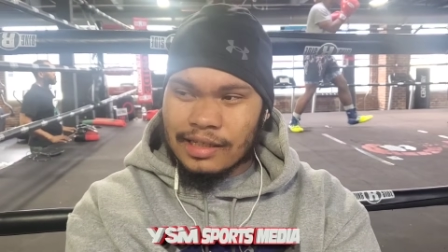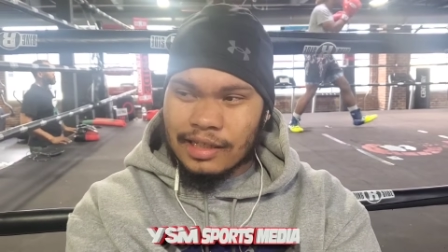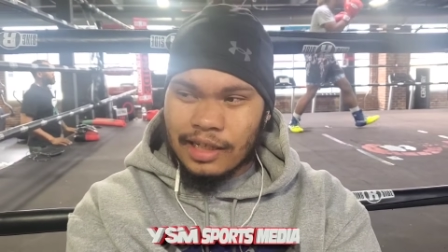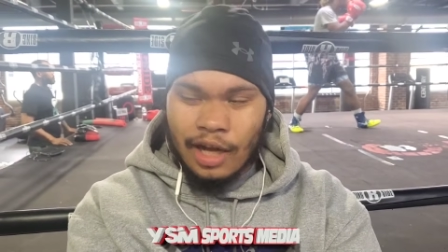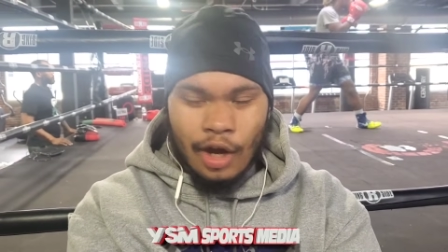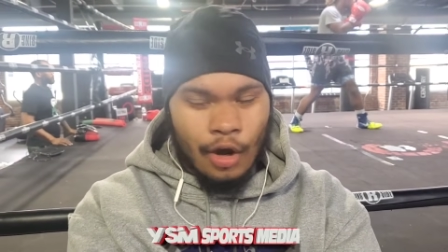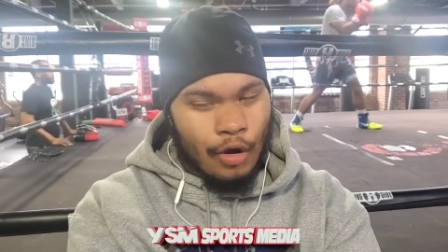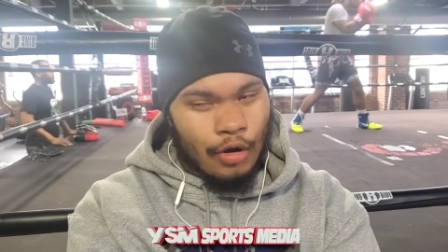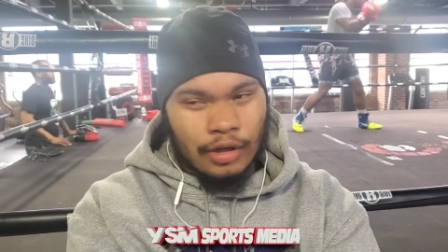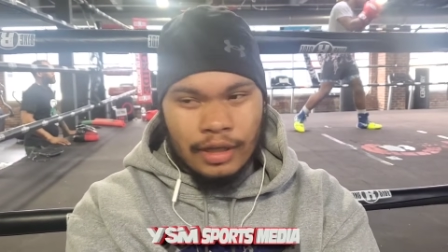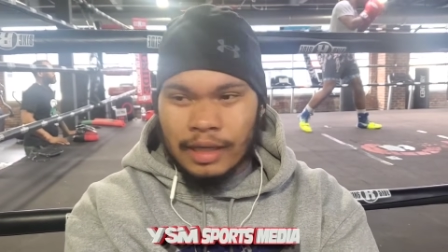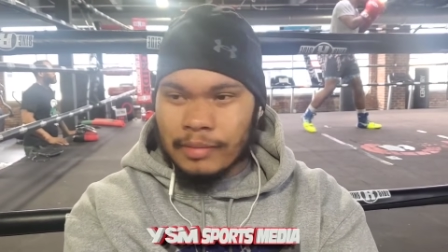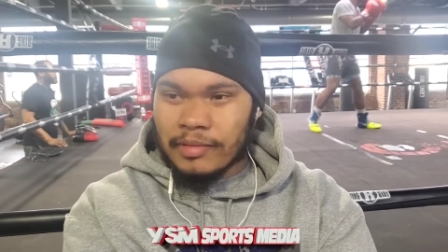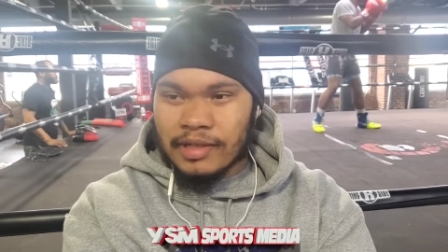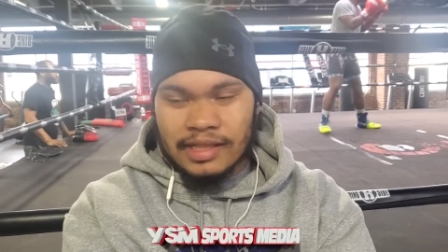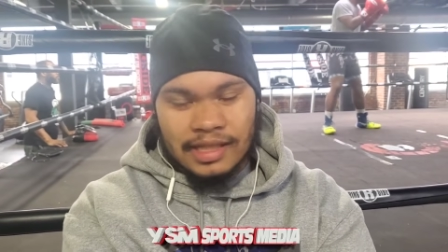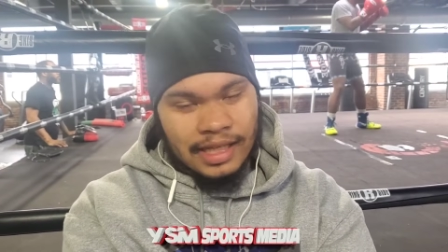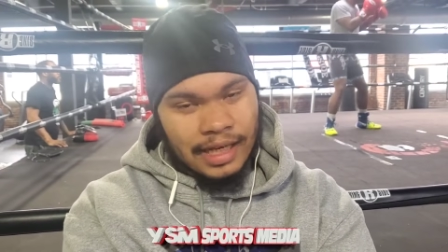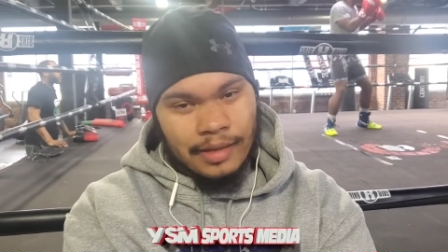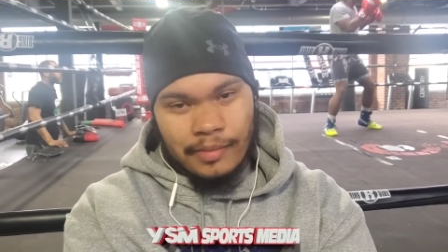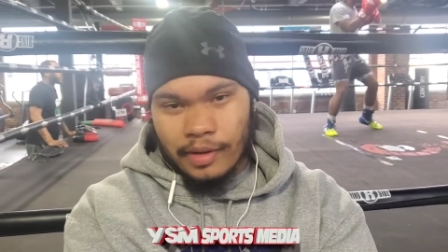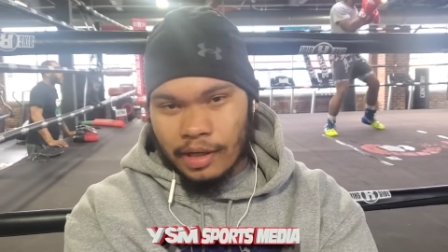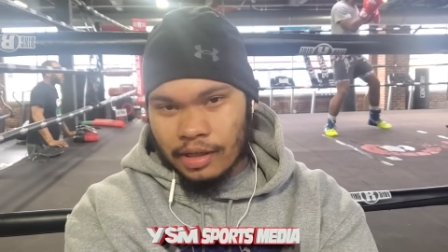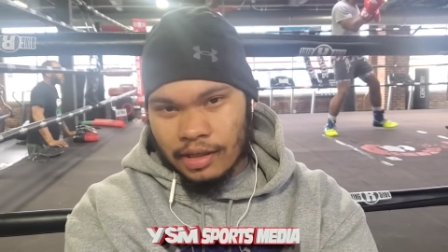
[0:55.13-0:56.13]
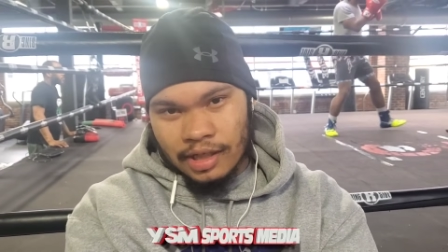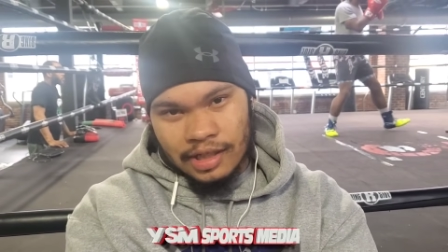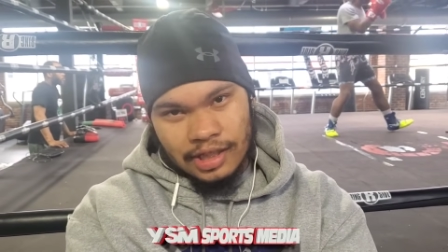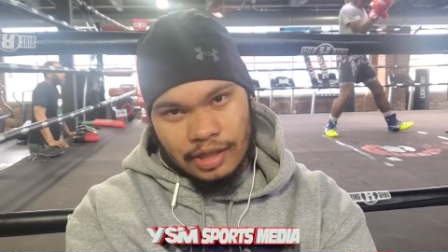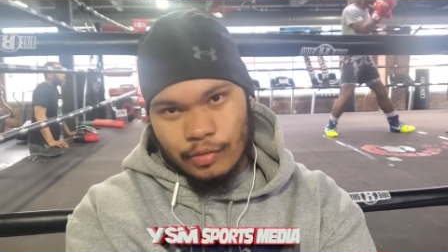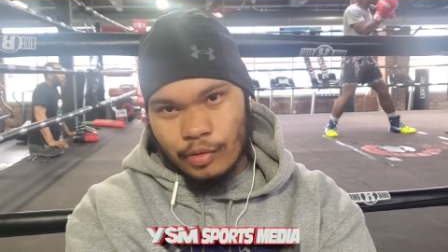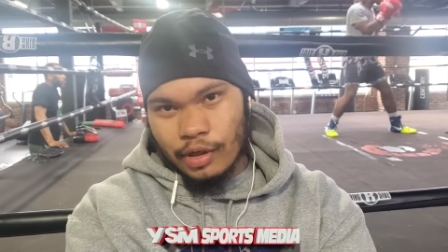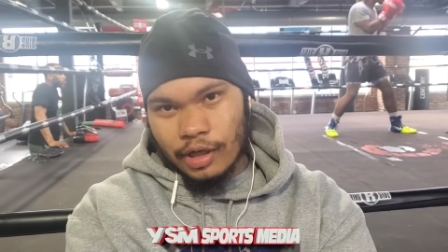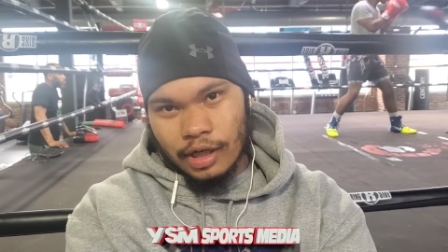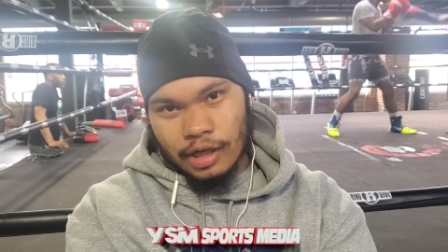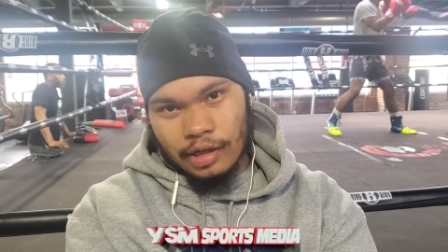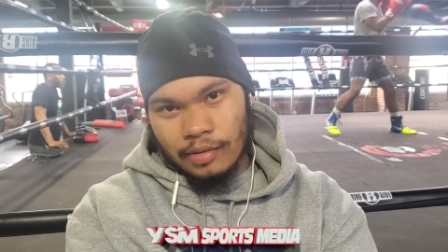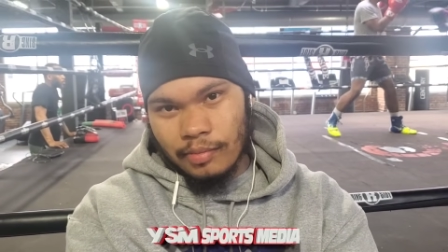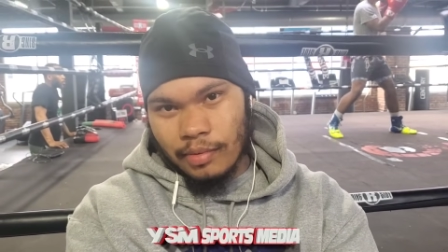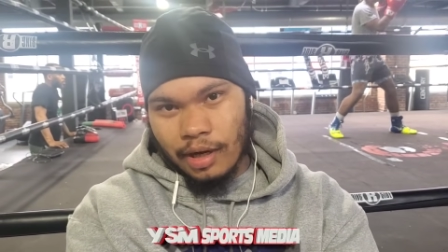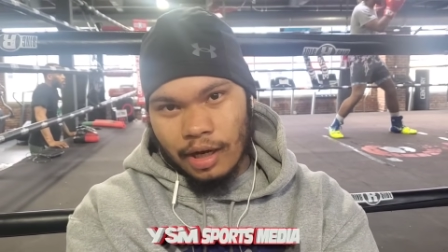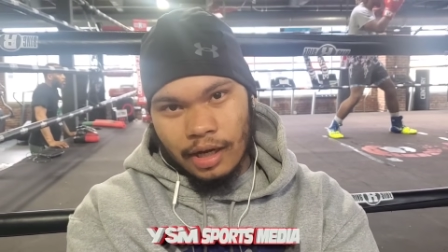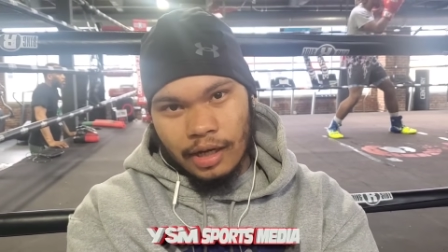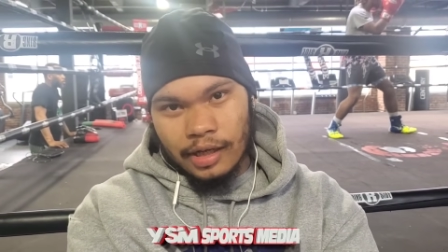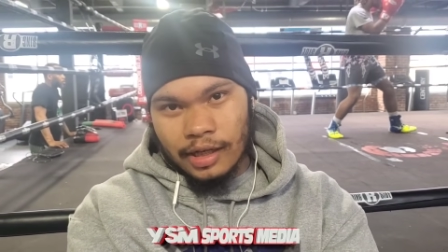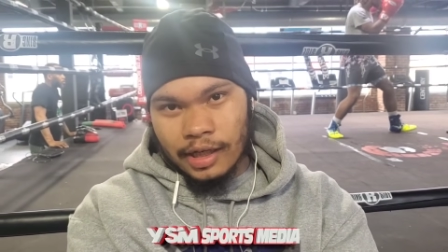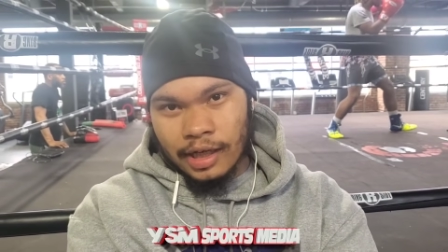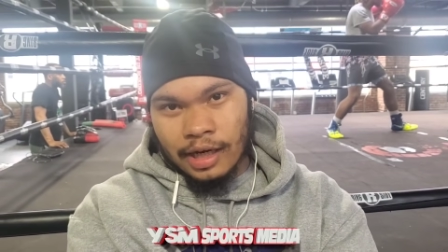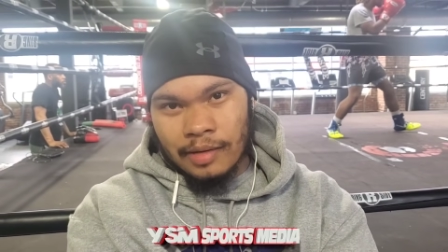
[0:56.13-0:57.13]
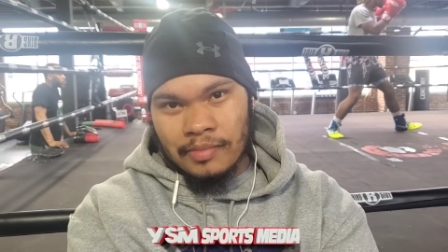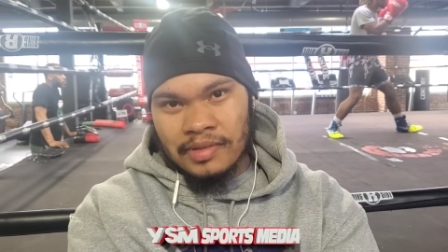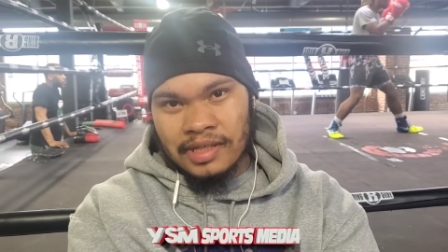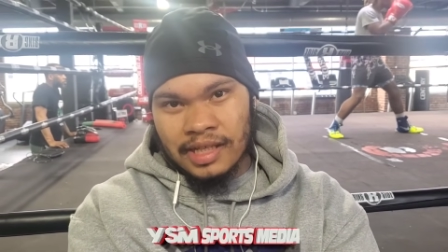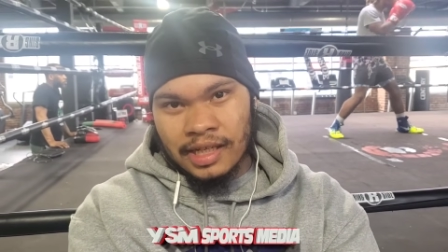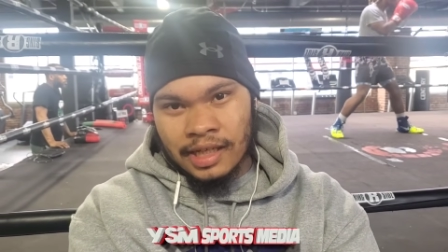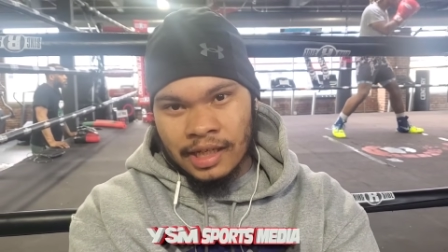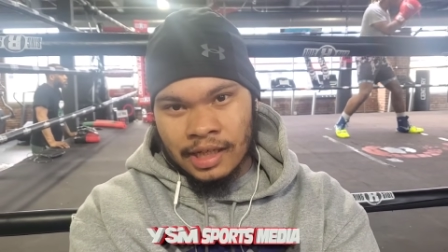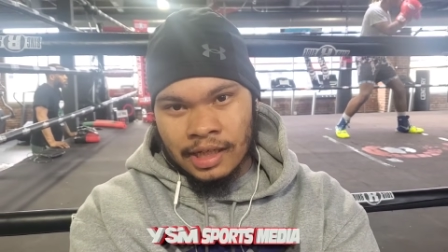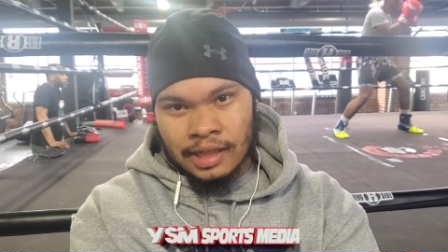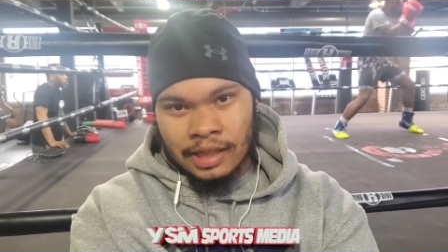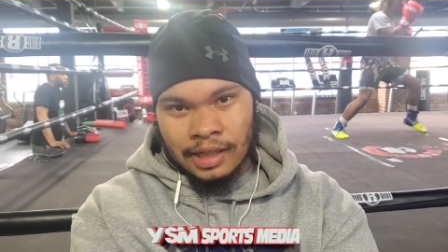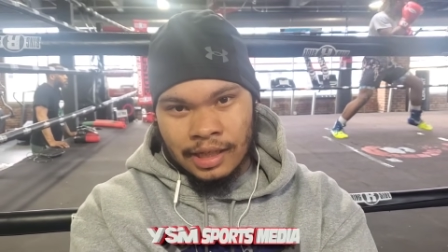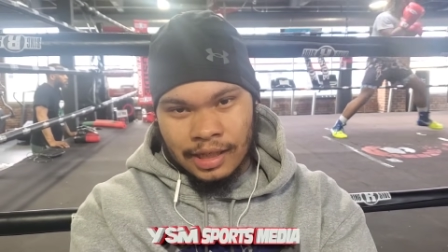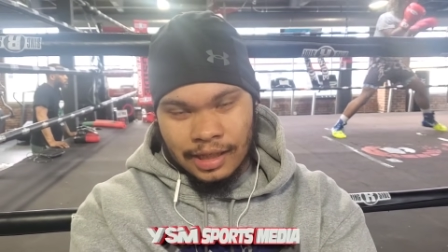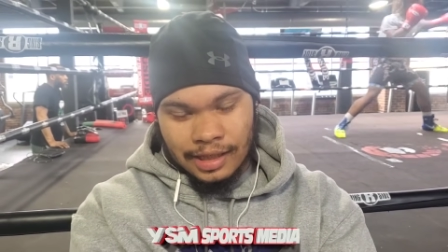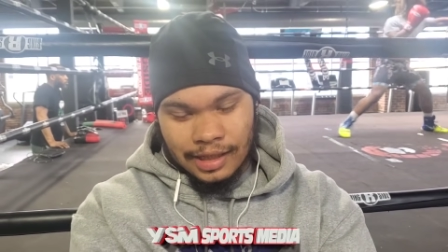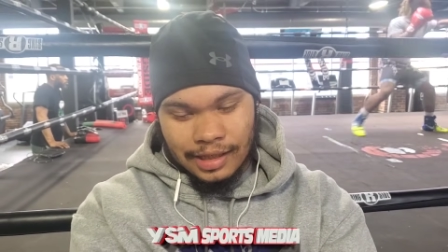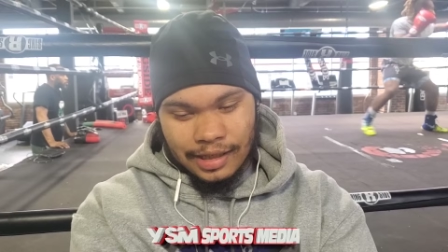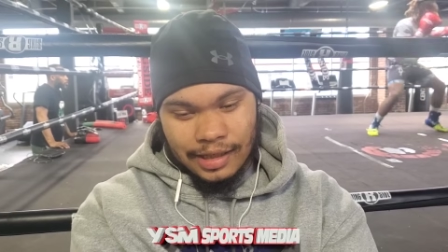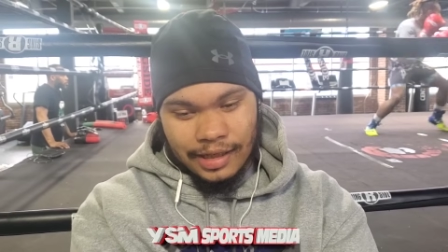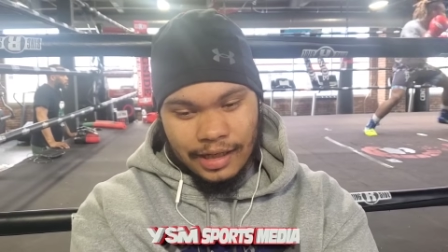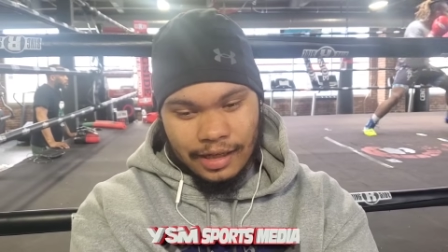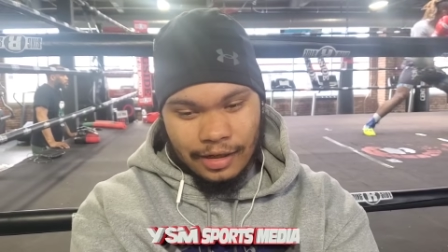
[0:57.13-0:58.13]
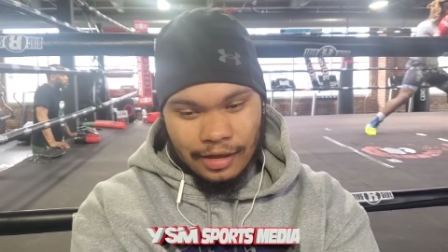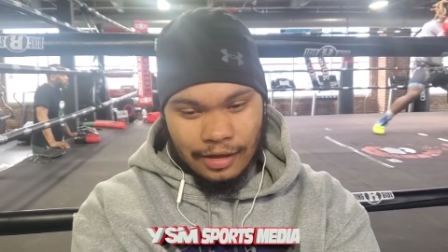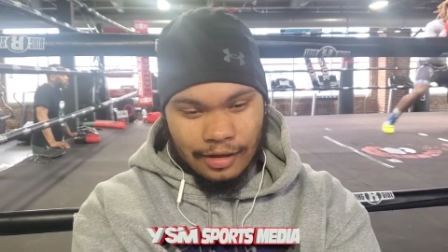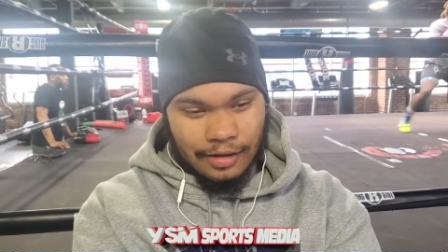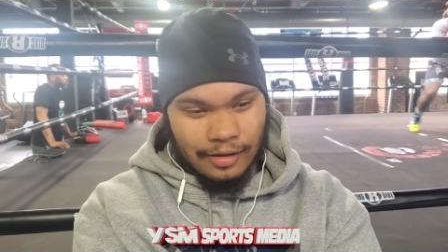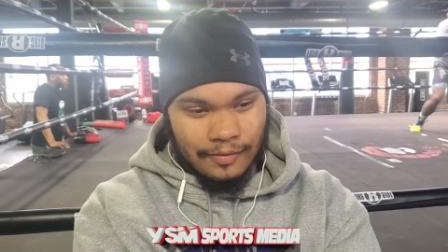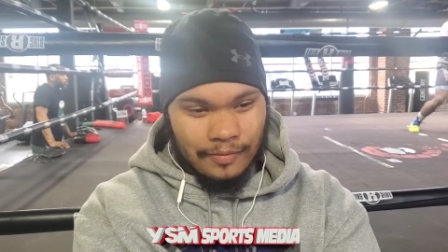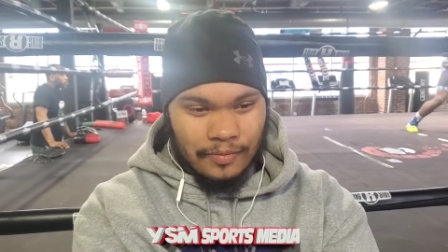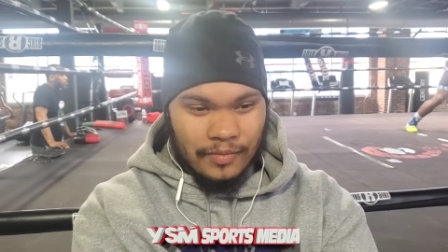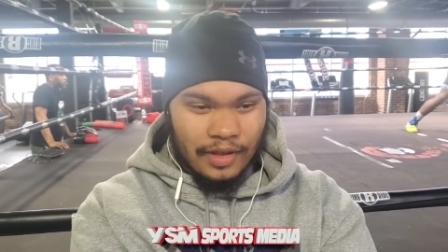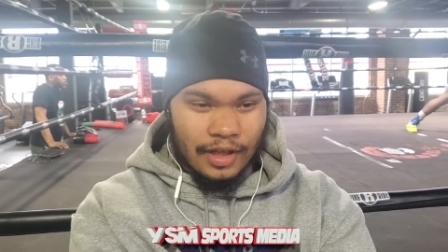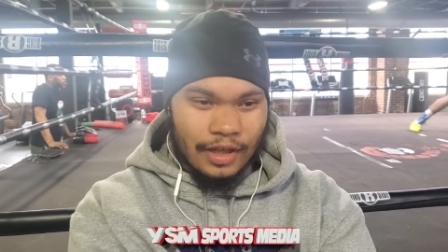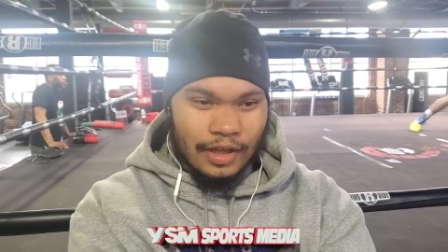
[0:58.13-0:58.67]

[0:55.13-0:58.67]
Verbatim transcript: And y'all don't keep the same energy with everybody. You know what I'm saying? And uh,